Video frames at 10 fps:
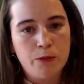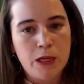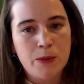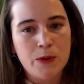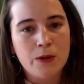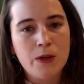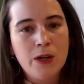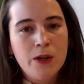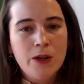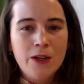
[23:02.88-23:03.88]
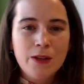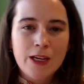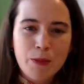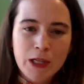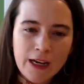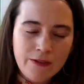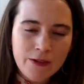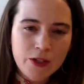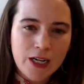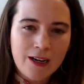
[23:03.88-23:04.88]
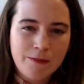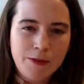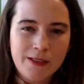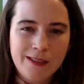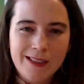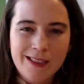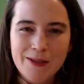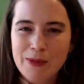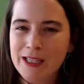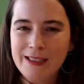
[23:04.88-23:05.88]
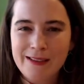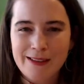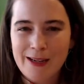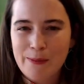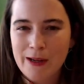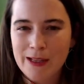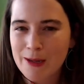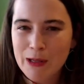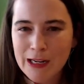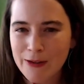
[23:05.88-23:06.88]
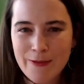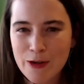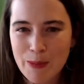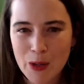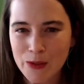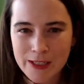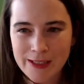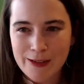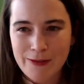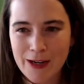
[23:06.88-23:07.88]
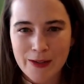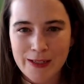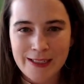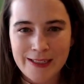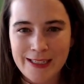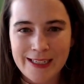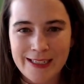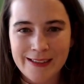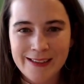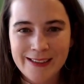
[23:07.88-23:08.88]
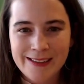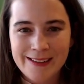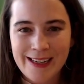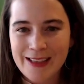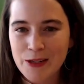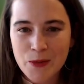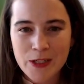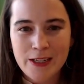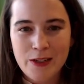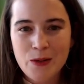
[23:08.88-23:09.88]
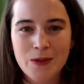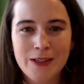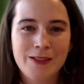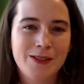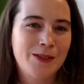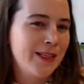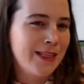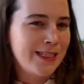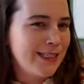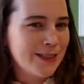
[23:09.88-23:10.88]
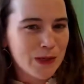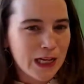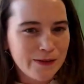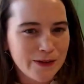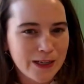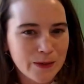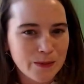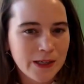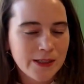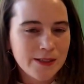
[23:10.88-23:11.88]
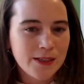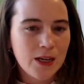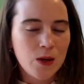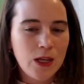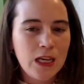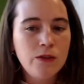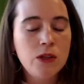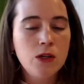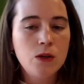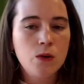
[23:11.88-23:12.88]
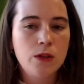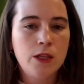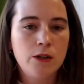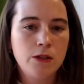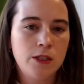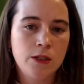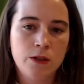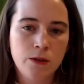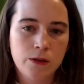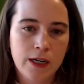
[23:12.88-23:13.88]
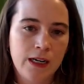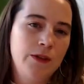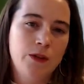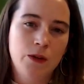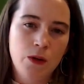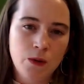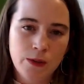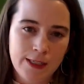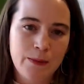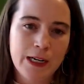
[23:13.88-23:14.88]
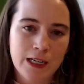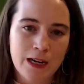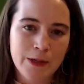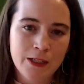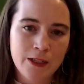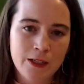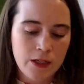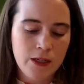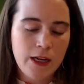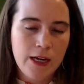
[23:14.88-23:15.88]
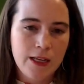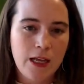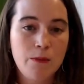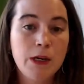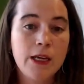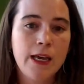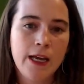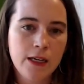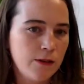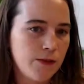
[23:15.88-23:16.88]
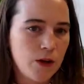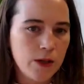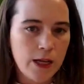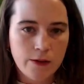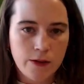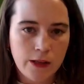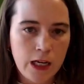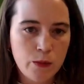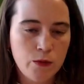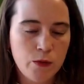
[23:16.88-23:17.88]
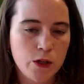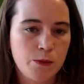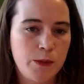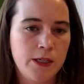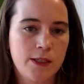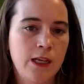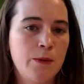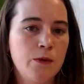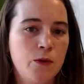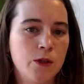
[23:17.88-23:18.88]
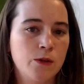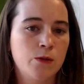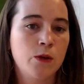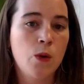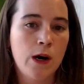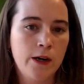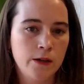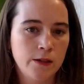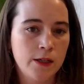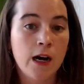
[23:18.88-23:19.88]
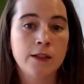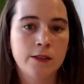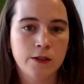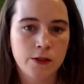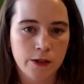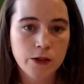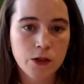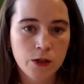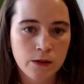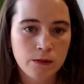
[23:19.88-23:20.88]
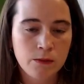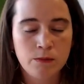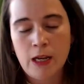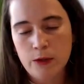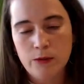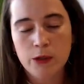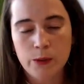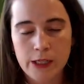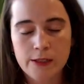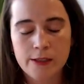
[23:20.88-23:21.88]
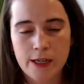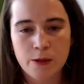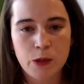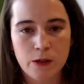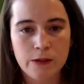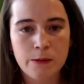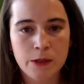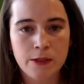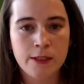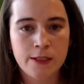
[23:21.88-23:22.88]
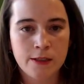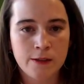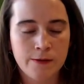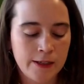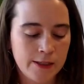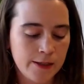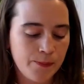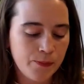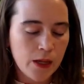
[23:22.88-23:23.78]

of people, they apply for jobs, but then they applied for every posting they found on Indeed, and there weren't any new ones, so then they didn't apply for a couple of months. Even though they're still kind of in their own same economic situation, they mechanically fall out of the labor force because the labor force requires constant search. Every 4 weeks is how the Bureau of Labor Statistics defines it.